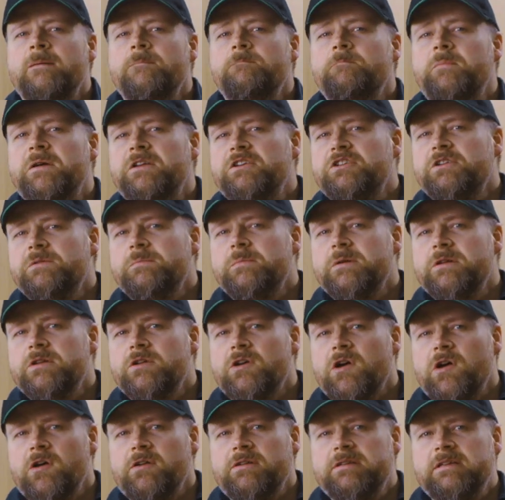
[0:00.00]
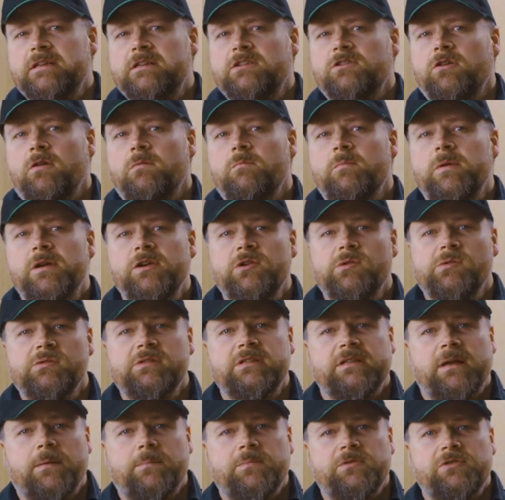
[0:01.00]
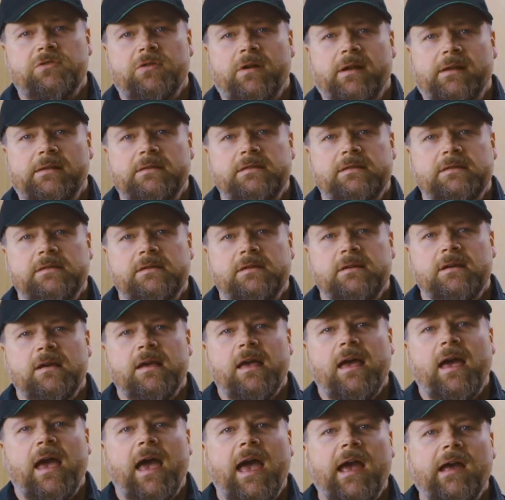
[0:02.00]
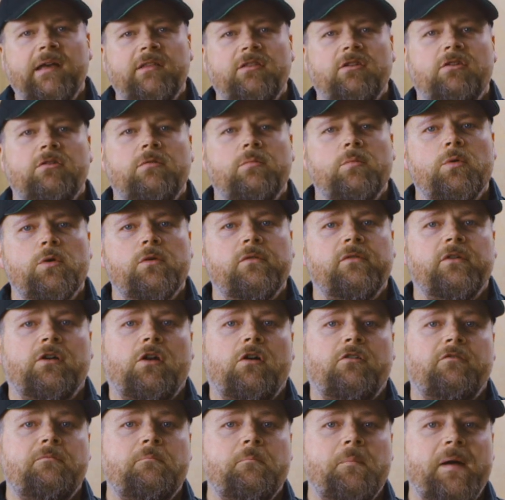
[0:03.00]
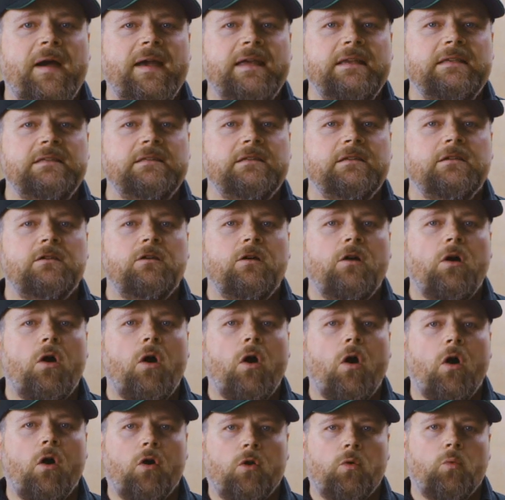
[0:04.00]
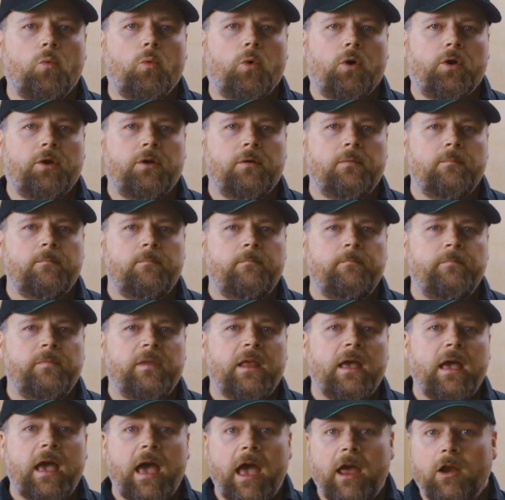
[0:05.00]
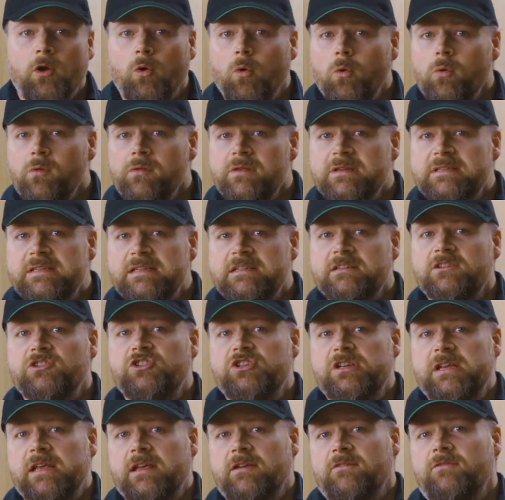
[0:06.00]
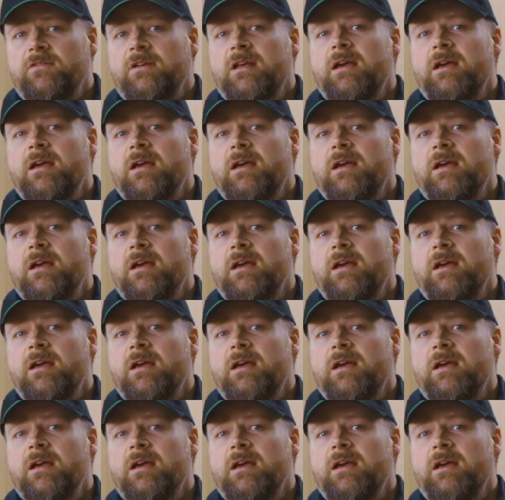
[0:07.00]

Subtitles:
bitumen coatings on mineral substrates, and the removal of paint on wood. And all this is achieved